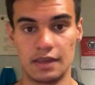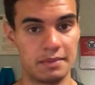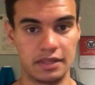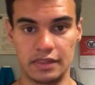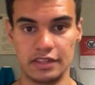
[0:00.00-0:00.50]
I
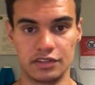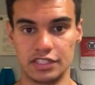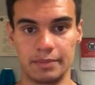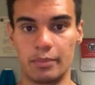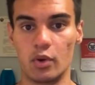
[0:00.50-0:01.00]
mean, these are
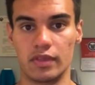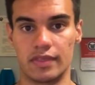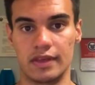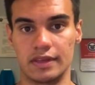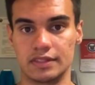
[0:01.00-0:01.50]
just
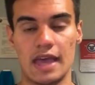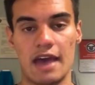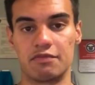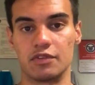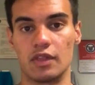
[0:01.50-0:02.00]
important things to
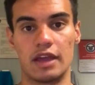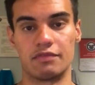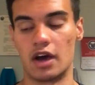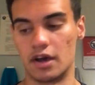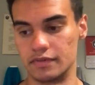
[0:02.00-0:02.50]
have for
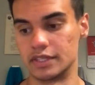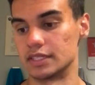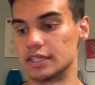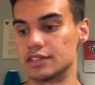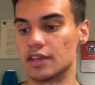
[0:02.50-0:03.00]
life,
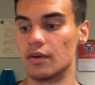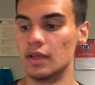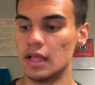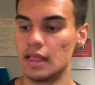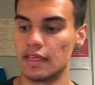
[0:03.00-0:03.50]
obviously. So
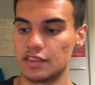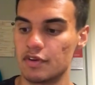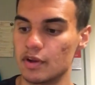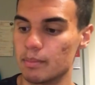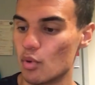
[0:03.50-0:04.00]
that's
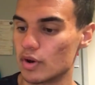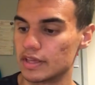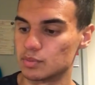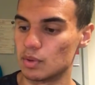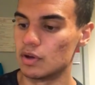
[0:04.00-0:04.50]
very
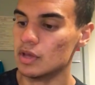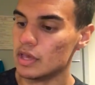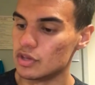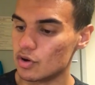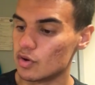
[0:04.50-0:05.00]
important as well.
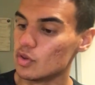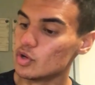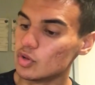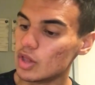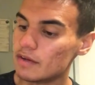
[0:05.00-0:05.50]

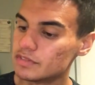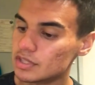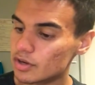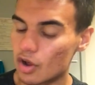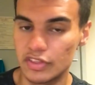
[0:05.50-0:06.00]
You love
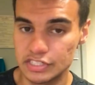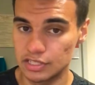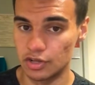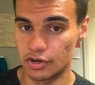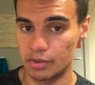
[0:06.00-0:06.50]
to learn. Oh, this
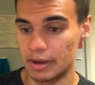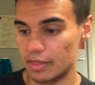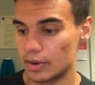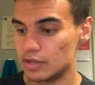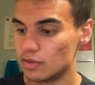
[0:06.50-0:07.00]
is a learner, by
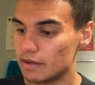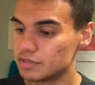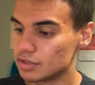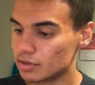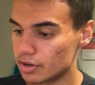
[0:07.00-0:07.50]
the way. You
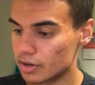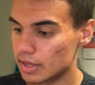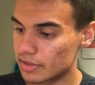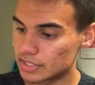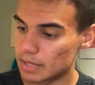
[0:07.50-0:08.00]
love to
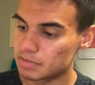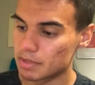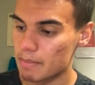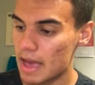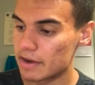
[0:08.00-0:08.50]
learn. The
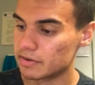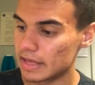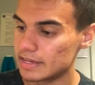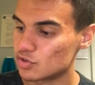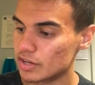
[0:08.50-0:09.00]
subject matter
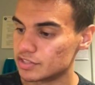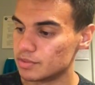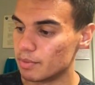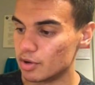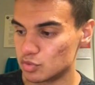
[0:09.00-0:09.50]
that interests
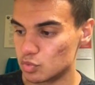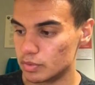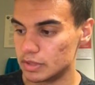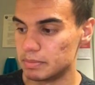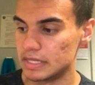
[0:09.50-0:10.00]
you most
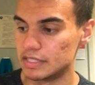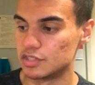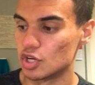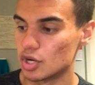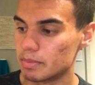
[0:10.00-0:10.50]
will be
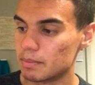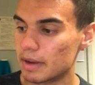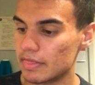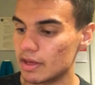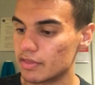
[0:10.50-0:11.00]
determined
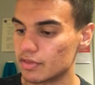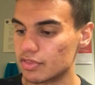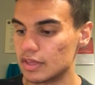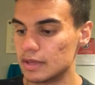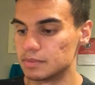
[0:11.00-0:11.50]
by the other
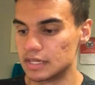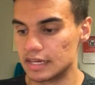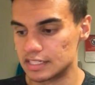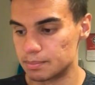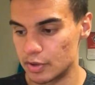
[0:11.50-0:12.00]
themes and
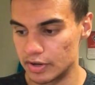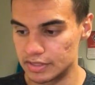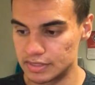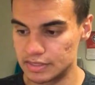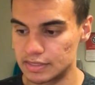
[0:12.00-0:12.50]

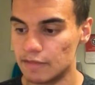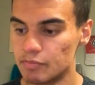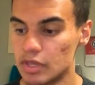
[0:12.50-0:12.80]
experiences.